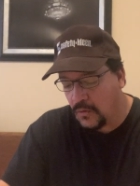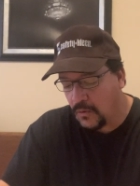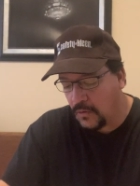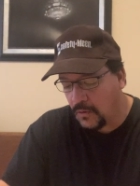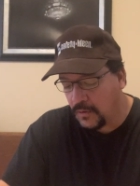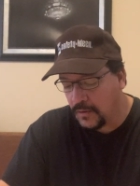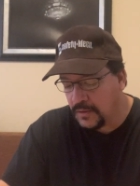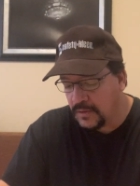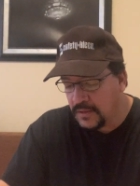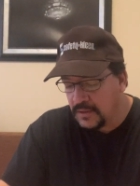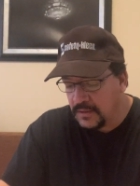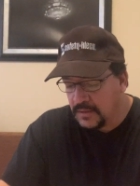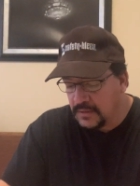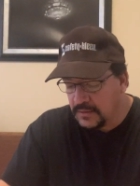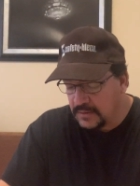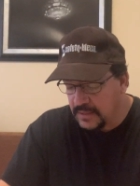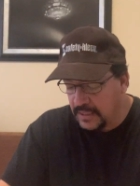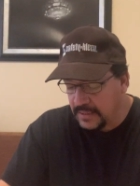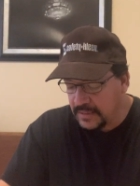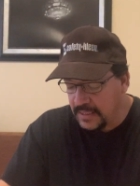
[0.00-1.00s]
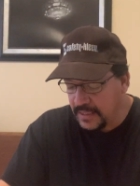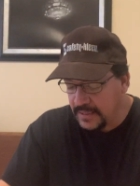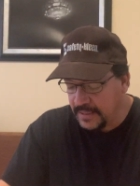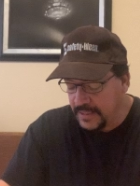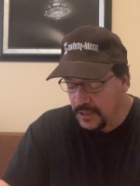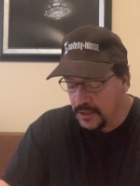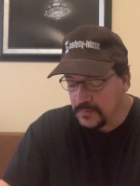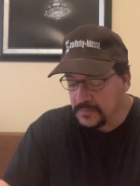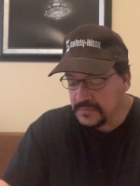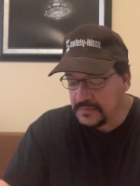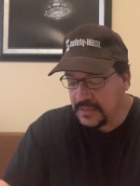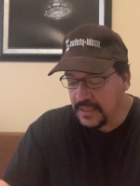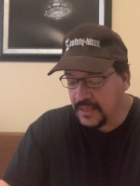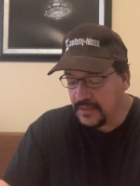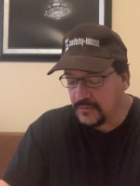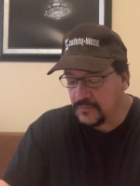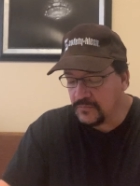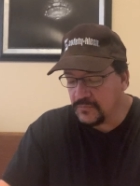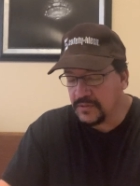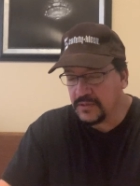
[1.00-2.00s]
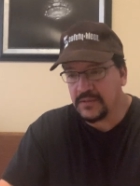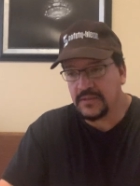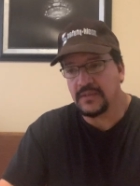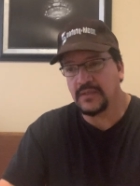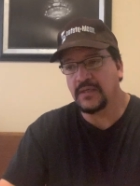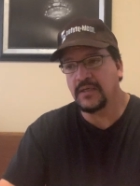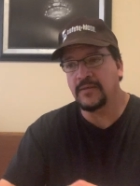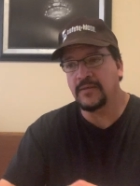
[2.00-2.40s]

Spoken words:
core that kind of helps out with